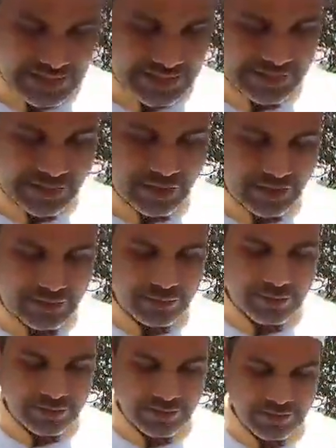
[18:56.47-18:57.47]
you'll enjoy it
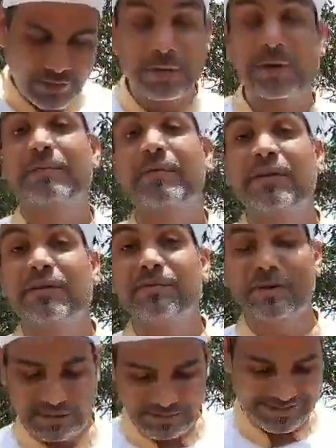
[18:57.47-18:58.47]
more. You remember it
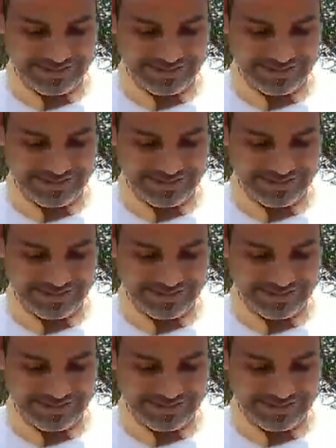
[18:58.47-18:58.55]
more.